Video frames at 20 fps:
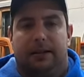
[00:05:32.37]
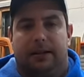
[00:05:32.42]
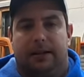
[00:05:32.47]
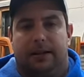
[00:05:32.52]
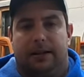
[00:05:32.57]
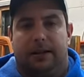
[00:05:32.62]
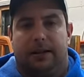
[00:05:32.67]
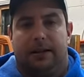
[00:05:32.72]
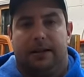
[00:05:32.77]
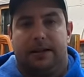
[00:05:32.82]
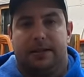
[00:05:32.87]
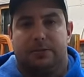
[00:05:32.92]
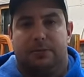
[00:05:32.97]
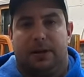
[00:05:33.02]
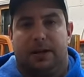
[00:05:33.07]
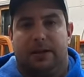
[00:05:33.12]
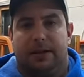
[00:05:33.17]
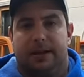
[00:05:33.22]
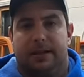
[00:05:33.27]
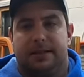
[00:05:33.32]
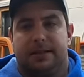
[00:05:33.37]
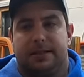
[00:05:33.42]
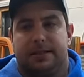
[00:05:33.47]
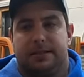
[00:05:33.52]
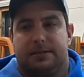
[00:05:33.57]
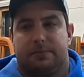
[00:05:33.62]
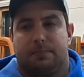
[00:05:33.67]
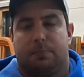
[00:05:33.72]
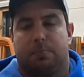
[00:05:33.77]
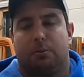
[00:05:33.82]
As well
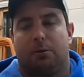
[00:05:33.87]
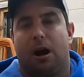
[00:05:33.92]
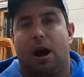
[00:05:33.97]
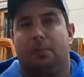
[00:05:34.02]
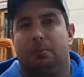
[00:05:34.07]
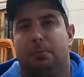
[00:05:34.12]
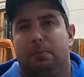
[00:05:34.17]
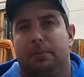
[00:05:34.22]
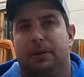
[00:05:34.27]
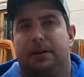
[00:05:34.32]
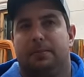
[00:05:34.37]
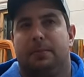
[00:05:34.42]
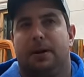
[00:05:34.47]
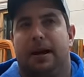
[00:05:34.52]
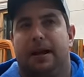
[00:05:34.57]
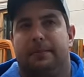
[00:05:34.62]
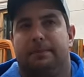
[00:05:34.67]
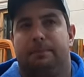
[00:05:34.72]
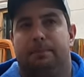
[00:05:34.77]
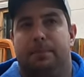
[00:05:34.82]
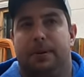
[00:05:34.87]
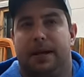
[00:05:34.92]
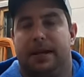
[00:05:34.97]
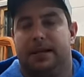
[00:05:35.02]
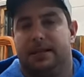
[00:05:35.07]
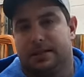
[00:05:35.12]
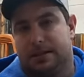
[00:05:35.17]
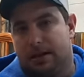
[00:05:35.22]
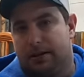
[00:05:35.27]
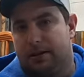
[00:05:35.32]
as probably my
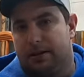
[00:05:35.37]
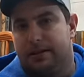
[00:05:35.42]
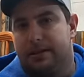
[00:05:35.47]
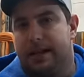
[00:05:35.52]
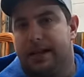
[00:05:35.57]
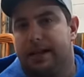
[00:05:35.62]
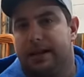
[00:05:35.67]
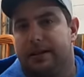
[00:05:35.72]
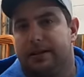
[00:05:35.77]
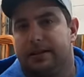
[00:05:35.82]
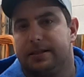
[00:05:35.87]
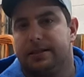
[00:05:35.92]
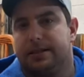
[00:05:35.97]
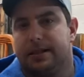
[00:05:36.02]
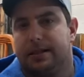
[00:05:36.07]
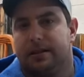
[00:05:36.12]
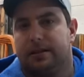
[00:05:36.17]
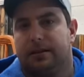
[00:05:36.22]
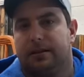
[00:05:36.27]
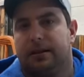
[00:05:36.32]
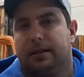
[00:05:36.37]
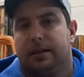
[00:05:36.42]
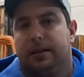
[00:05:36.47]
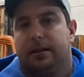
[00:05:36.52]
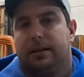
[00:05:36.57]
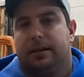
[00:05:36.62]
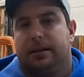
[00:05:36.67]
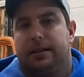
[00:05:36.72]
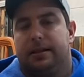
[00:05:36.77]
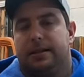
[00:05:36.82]
biggest undertaking this year
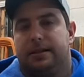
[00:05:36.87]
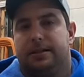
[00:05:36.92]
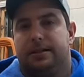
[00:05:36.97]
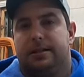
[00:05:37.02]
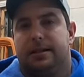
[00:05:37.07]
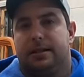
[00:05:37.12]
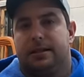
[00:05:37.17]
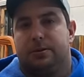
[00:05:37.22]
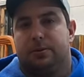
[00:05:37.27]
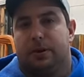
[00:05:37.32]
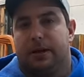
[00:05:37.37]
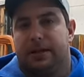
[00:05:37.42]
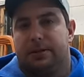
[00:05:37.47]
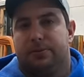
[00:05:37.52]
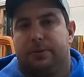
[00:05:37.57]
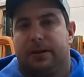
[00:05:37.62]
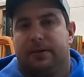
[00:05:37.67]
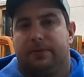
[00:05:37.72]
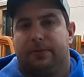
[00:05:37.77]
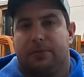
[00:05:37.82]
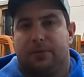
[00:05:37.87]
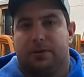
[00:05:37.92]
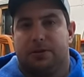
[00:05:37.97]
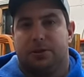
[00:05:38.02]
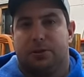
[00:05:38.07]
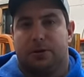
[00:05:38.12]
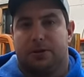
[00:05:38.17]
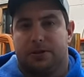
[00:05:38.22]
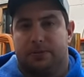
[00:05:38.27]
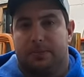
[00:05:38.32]
is the 2024
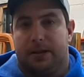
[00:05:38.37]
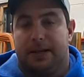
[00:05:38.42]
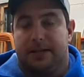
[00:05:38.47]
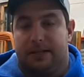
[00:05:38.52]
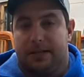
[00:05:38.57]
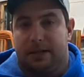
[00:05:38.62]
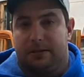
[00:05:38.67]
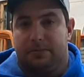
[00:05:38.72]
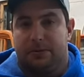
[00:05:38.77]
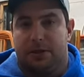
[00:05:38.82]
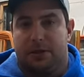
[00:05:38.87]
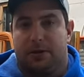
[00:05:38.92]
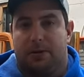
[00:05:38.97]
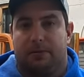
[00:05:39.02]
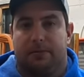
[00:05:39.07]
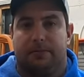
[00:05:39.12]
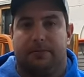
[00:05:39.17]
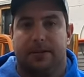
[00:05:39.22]
Georgian Bay Steam Show.